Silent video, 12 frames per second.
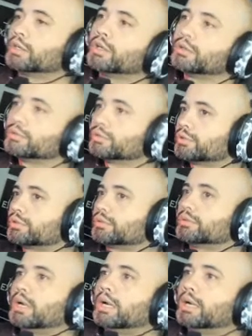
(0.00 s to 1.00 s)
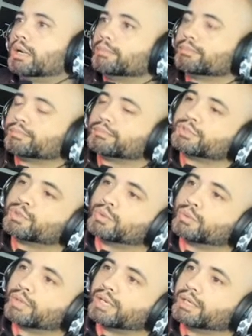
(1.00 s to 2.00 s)
goes to
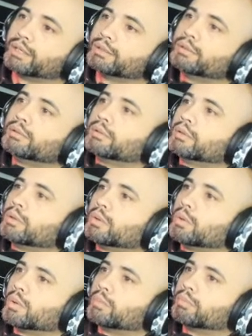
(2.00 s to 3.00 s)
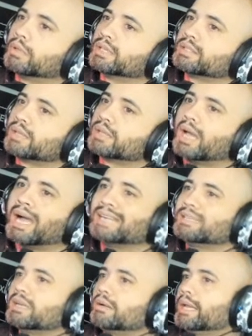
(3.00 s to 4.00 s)
Arena or Blitz. I
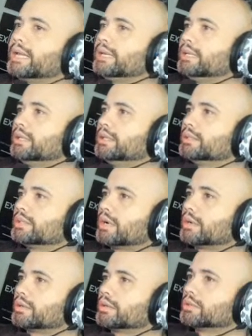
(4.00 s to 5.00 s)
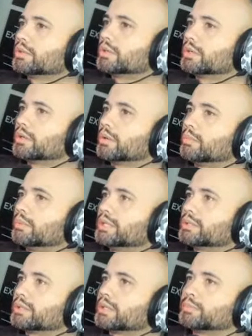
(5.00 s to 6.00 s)
doubt any of these characters are going to go
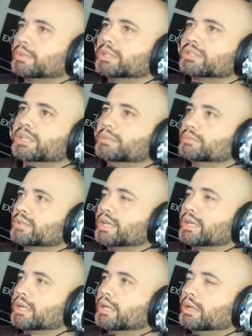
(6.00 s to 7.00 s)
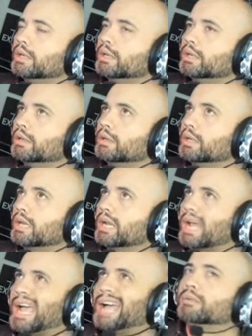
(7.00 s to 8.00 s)
Blitz, because Blitz seems like an
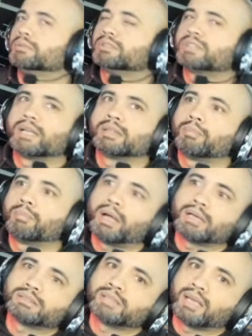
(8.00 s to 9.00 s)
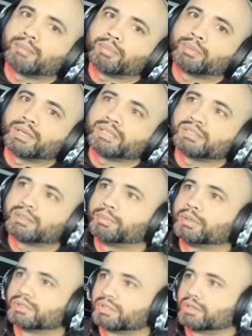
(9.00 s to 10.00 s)
outside-the-box type of place to
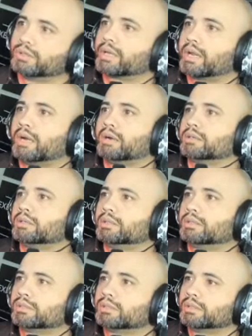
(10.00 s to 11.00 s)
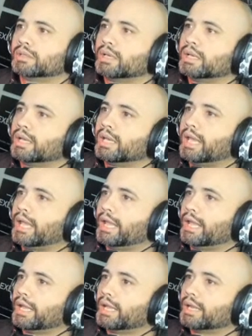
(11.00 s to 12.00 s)
put certain characters.
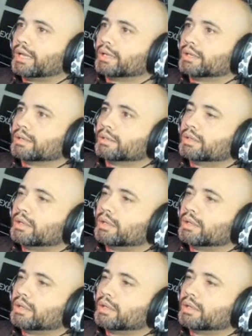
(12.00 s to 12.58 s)
And